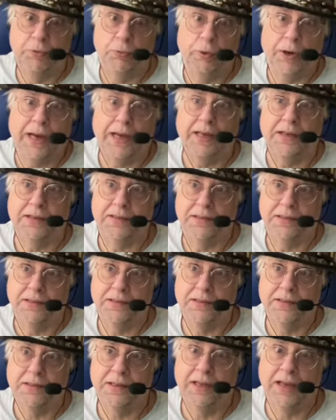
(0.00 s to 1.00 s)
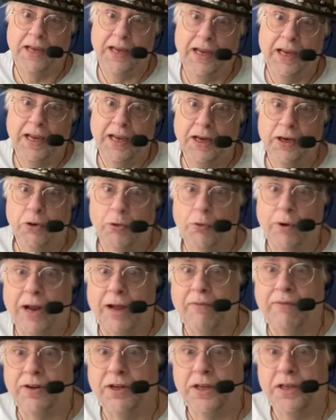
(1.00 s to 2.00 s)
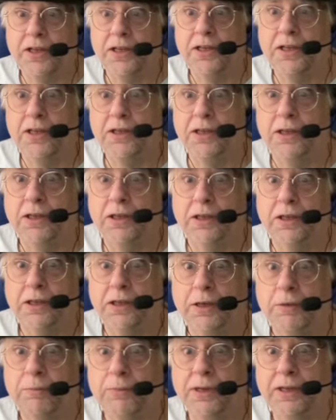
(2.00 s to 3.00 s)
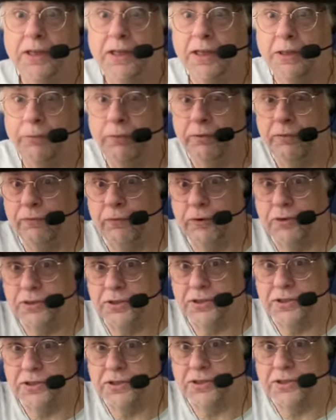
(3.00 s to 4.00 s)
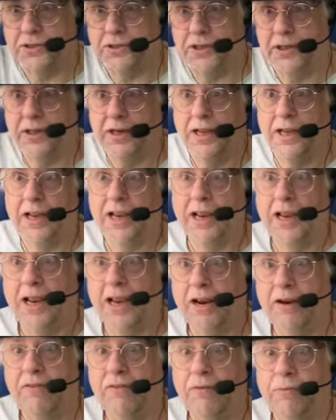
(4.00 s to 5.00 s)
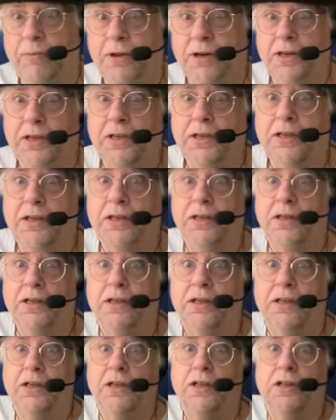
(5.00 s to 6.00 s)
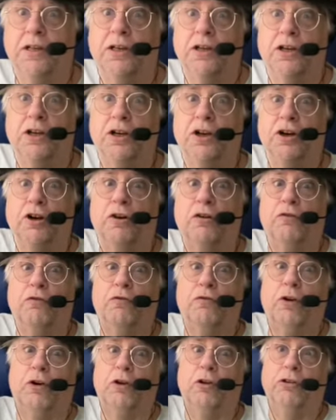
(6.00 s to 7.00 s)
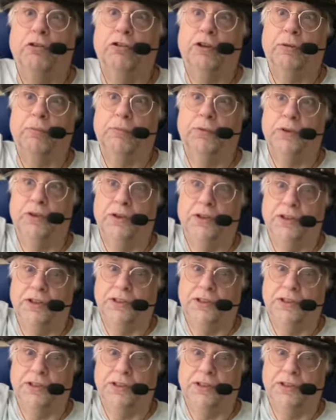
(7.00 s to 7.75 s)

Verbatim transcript: writes, and gravity immediately reverses and everybody falls up to the